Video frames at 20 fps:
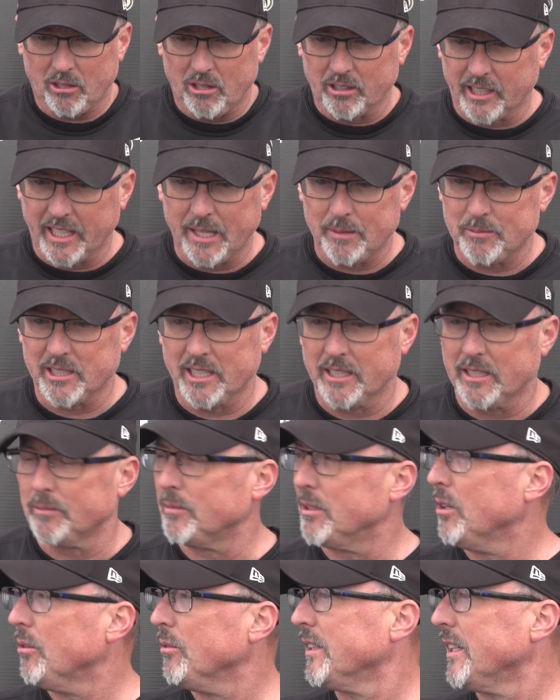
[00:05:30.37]
all games end
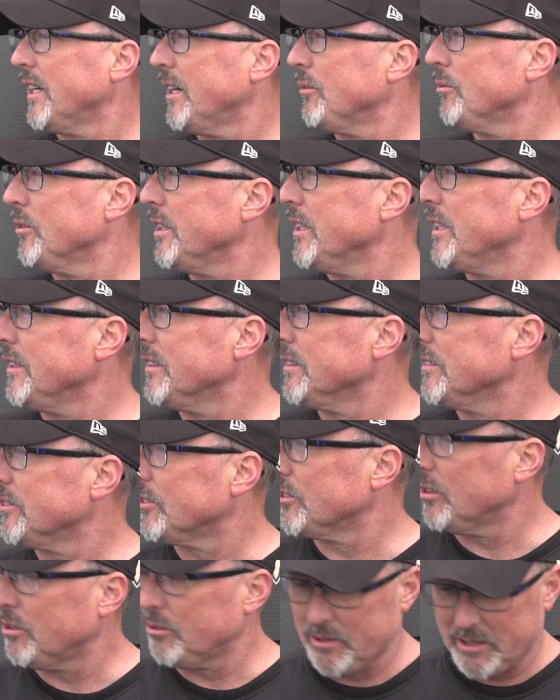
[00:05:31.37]
up going that way. And
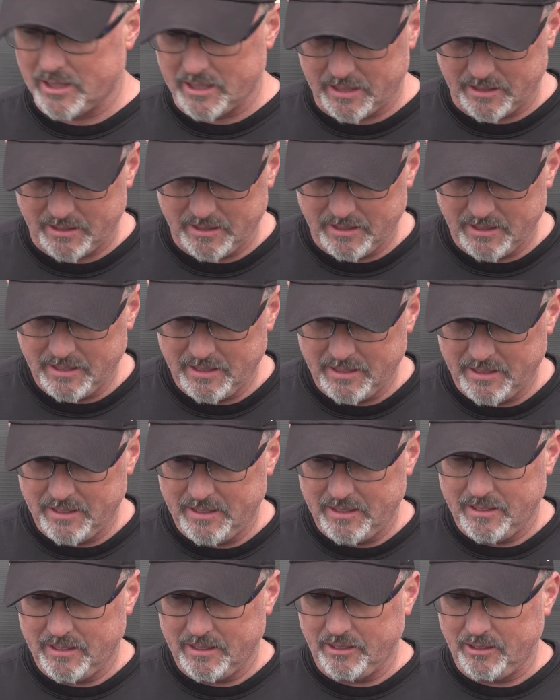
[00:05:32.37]
so,
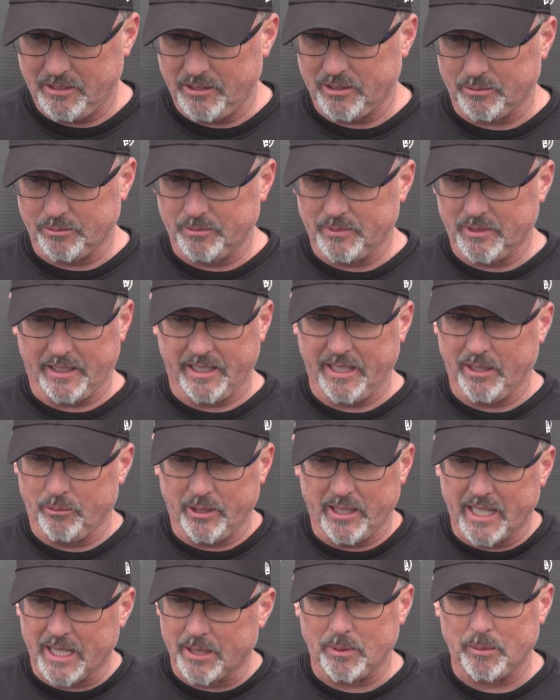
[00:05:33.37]
again,
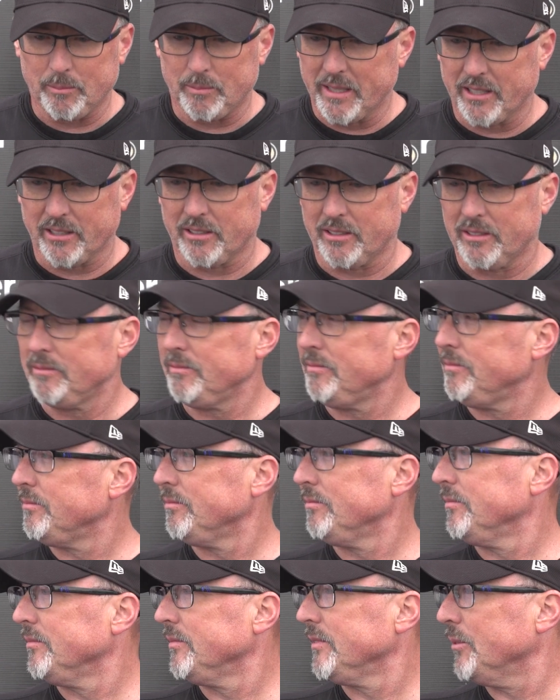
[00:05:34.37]
we got to be better
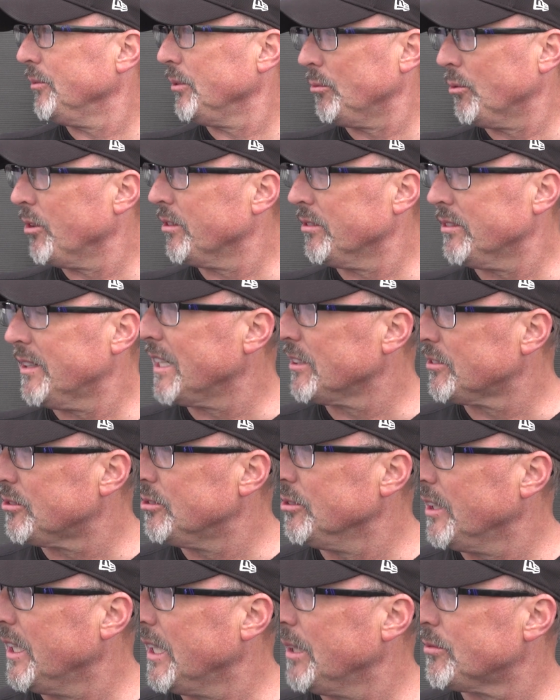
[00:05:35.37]
than we were the last
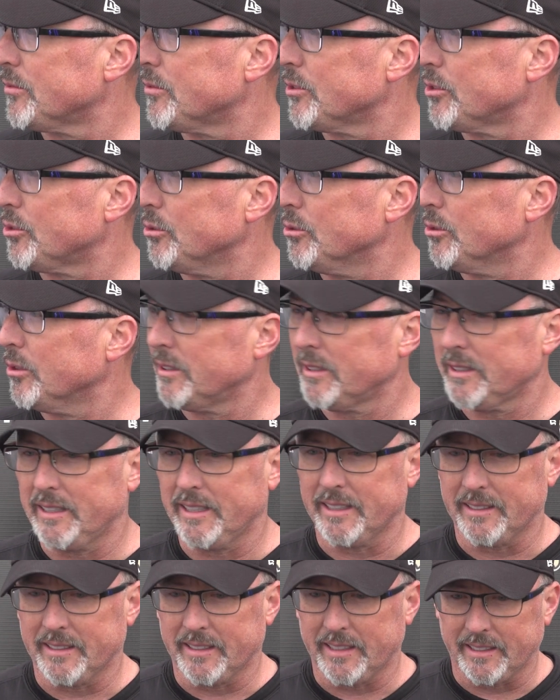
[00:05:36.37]
two games for sure.
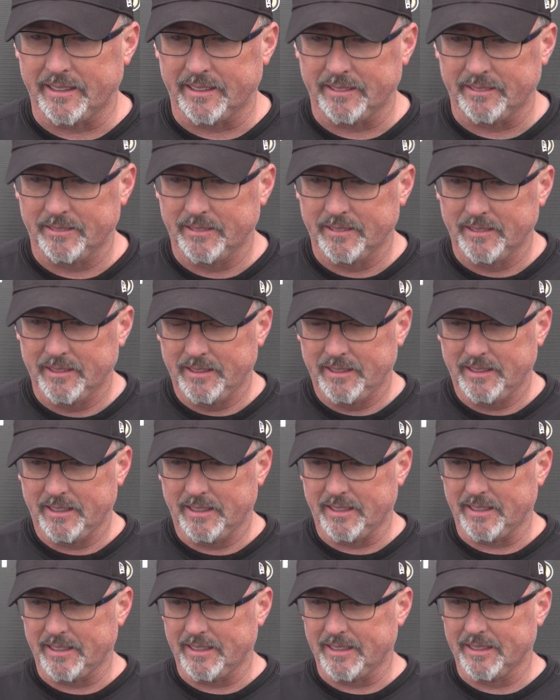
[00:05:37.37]
And then
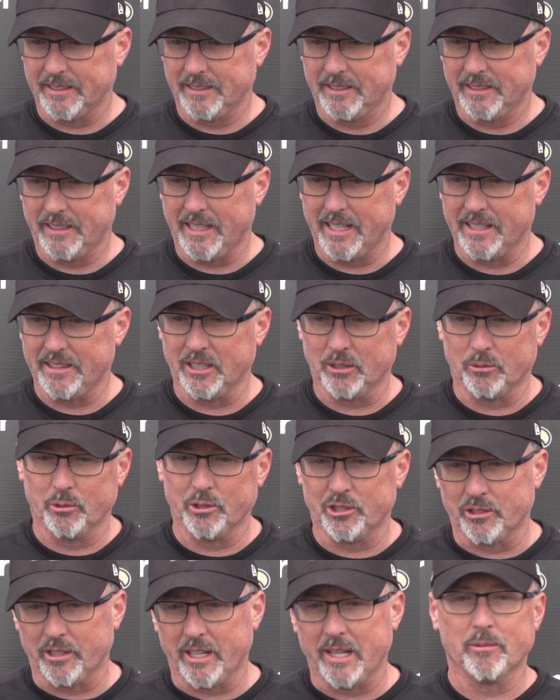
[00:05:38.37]
I think
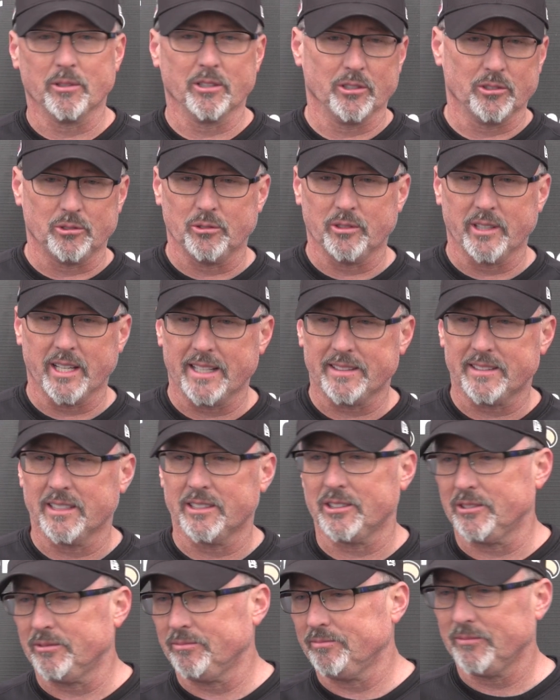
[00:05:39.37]
when you're able to do that,
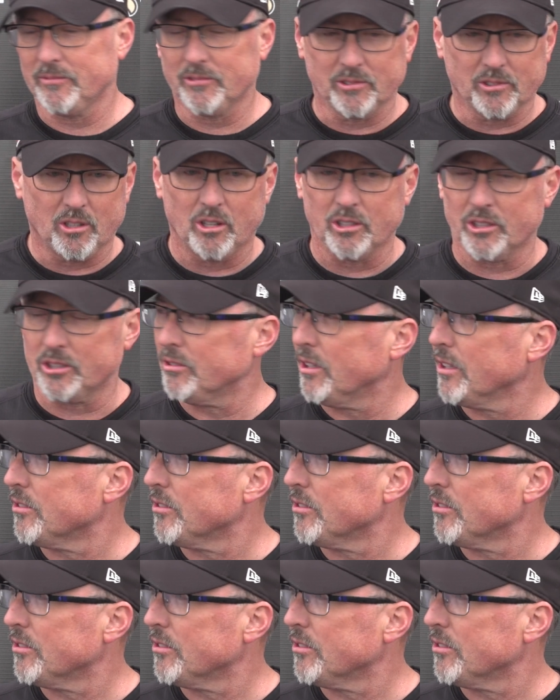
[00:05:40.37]
then all your